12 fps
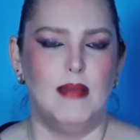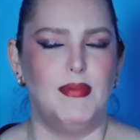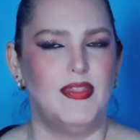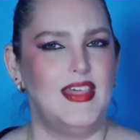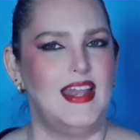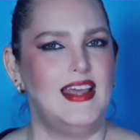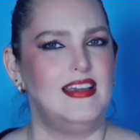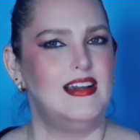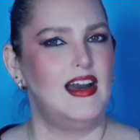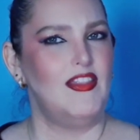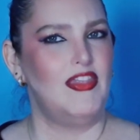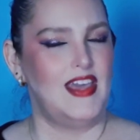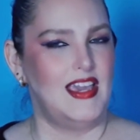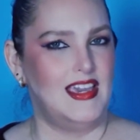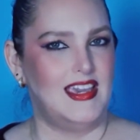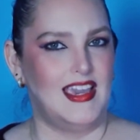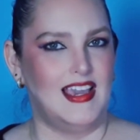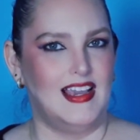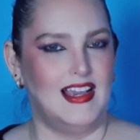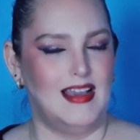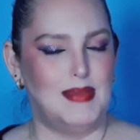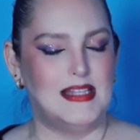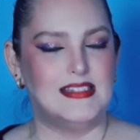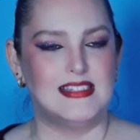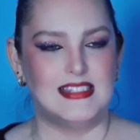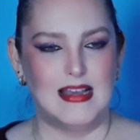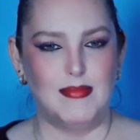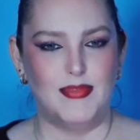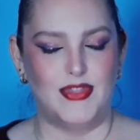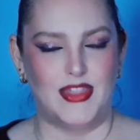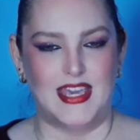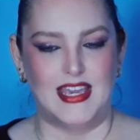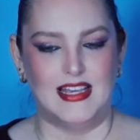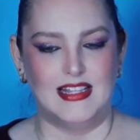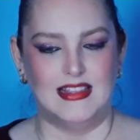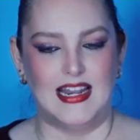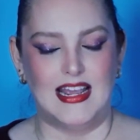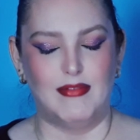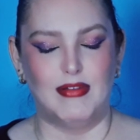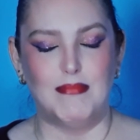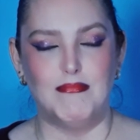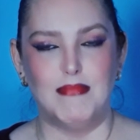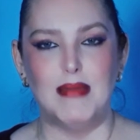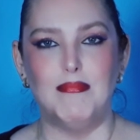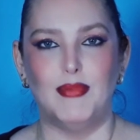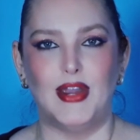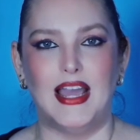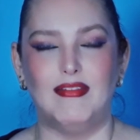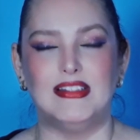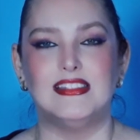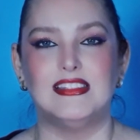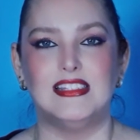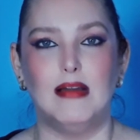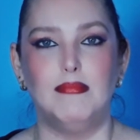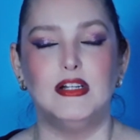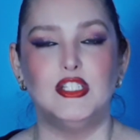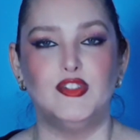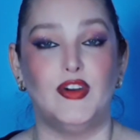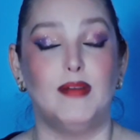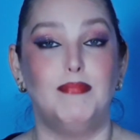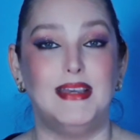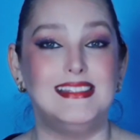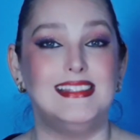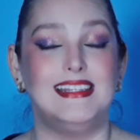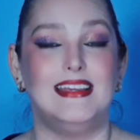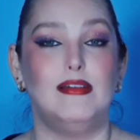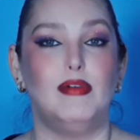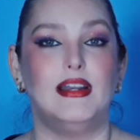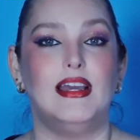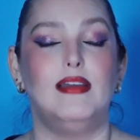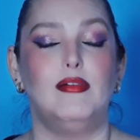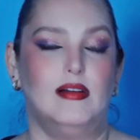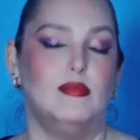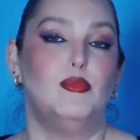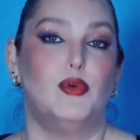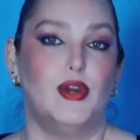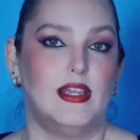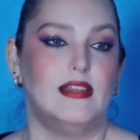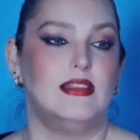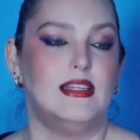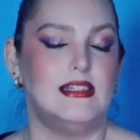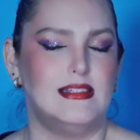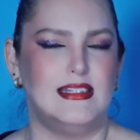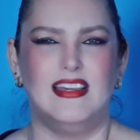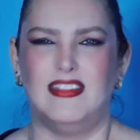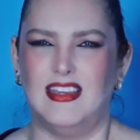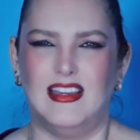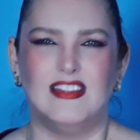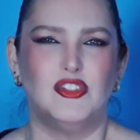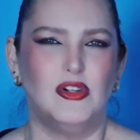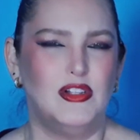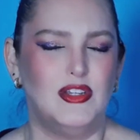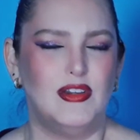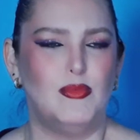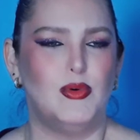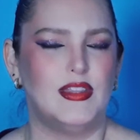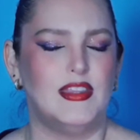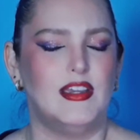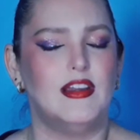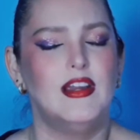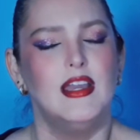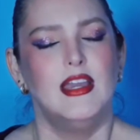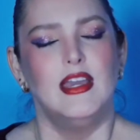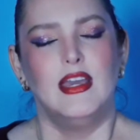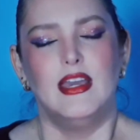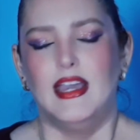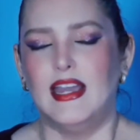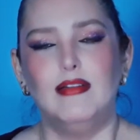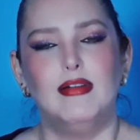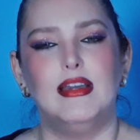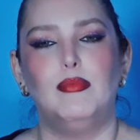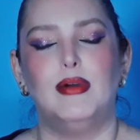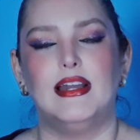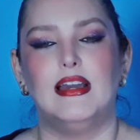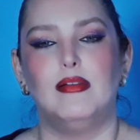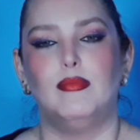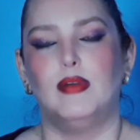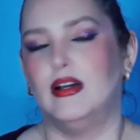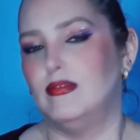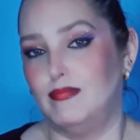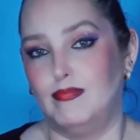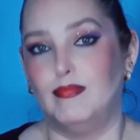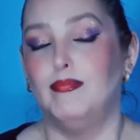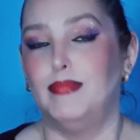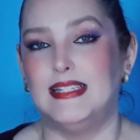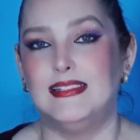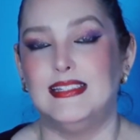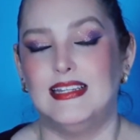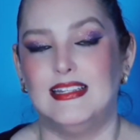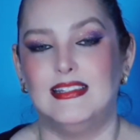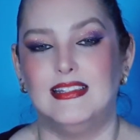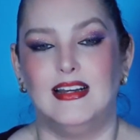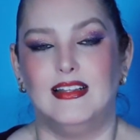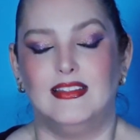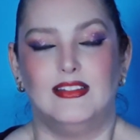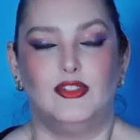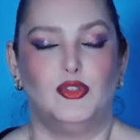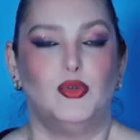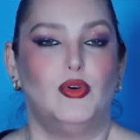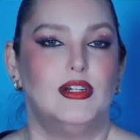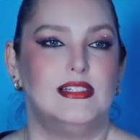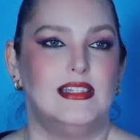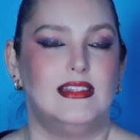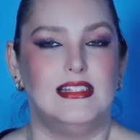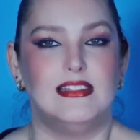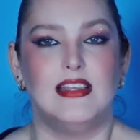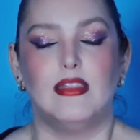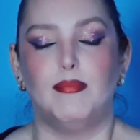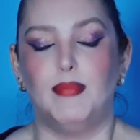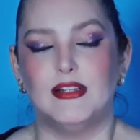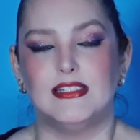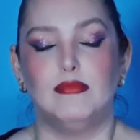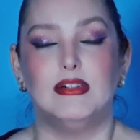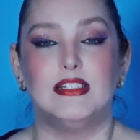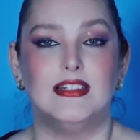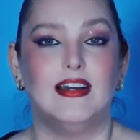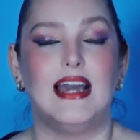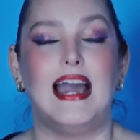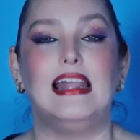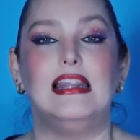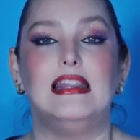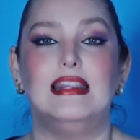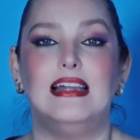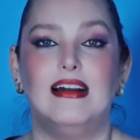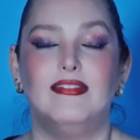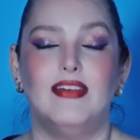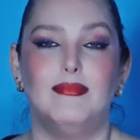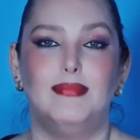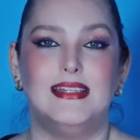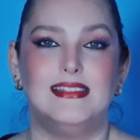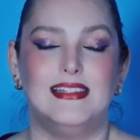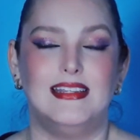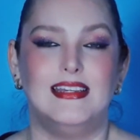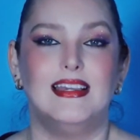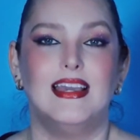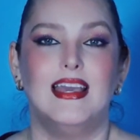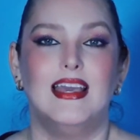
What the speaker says: But then I got thinking, I mean, something that I remember having so much fun visiting when I worked at Disney. I think I told you I worked there. Anyway, when I visited the stores at Disney, the parks and whatnot, I loved visiting